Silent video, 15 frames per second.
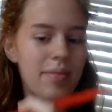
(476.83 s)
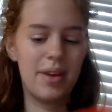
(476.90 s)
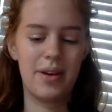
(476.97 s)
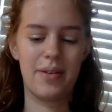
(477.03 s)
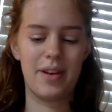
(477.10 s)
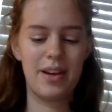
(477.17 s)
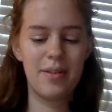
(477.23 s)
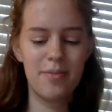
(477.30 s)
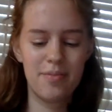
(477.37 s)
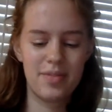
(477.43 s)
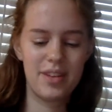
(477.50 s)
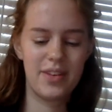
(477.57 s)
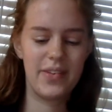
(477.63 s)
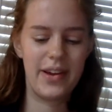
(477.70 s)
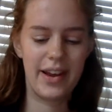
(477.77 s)
There we go.
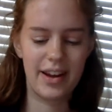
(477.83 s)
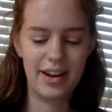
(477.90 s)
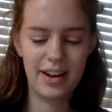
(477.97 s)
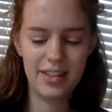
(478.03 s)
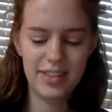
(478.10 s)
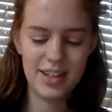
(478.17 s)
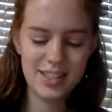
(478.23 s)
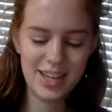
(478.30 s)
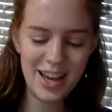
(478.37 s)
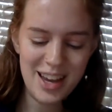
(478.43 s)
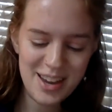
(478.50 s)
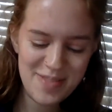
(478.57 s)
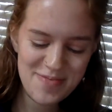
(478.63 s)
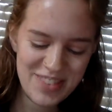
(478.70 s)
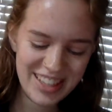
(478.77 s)
We got it out that
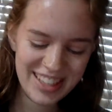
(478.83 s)
time.